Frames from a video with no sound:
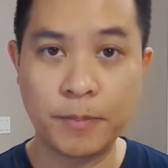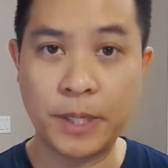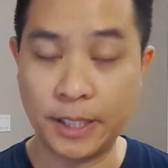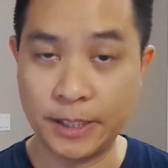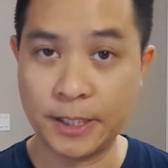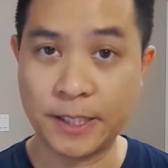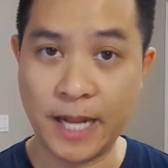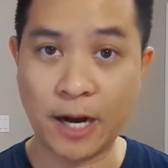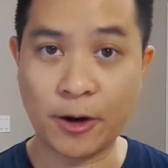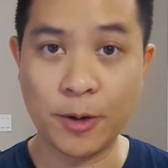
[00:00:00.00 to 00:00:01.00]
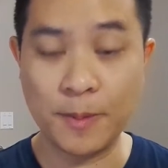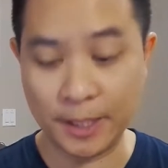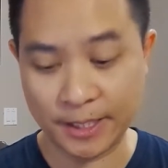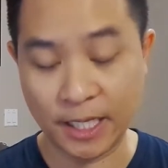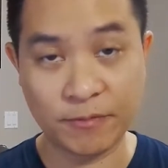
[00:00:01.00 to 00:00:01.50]
because it's an acronym
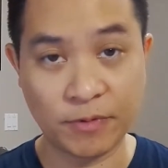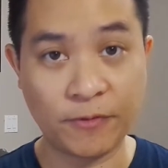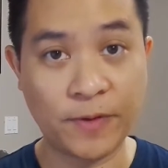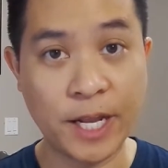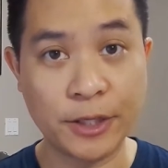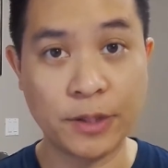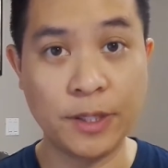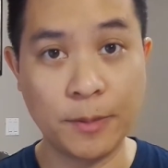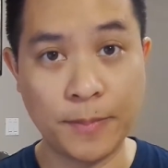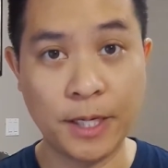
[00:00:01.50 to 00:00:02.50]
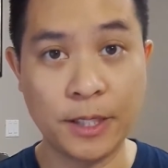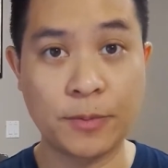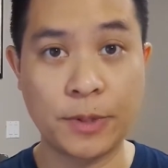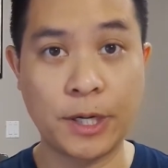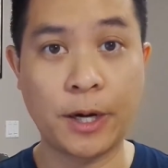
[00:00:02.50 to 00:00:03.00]
and it stands for financial
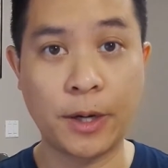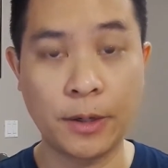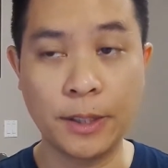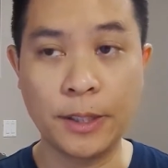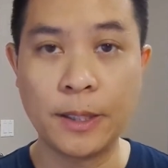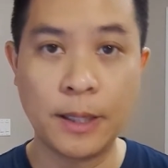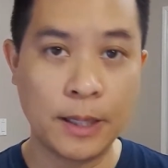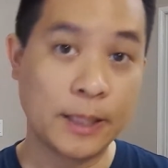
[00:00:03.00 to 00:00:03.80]
independence retire early